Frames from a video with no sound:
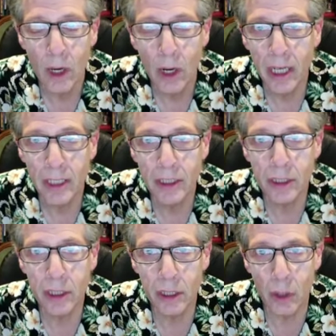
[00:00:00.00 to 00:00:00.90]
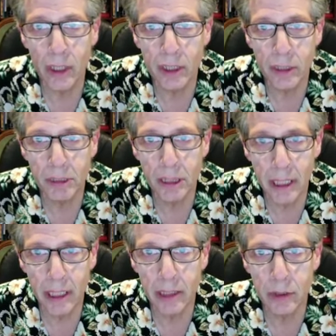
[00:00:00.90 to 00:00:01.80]
It's, you know, it's a
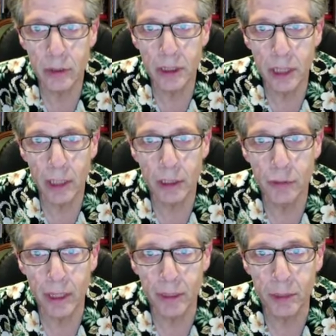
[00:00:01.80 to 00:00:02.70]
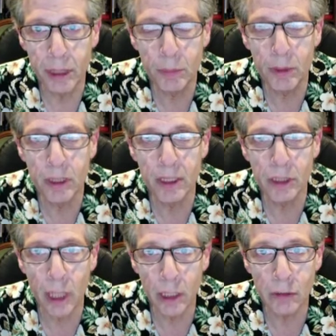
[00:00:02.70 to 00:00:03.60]
mistake to exaggerate. People
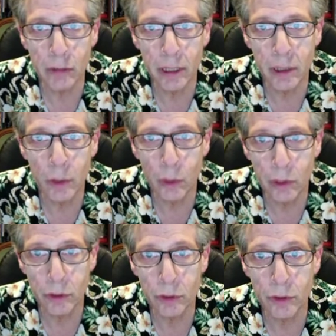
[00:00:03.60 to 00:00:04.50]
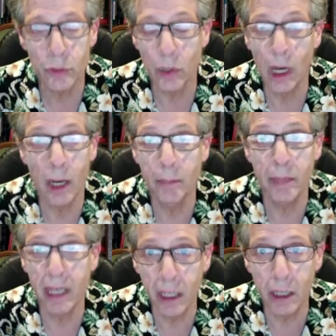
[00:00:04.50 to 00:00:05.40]
exaggerate in order to uh,
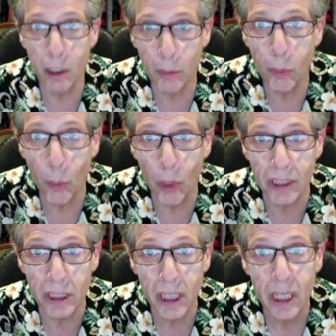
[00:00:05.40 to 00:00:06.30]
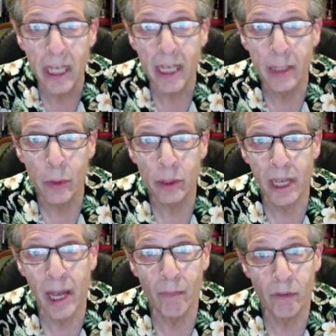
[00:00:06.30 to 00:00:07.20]
make their point, in order
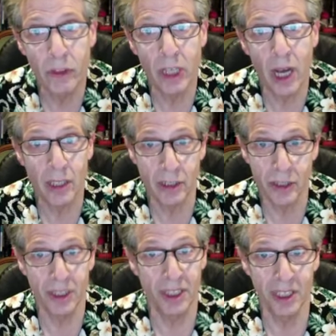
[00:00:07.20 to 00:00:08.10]
to emphasize, you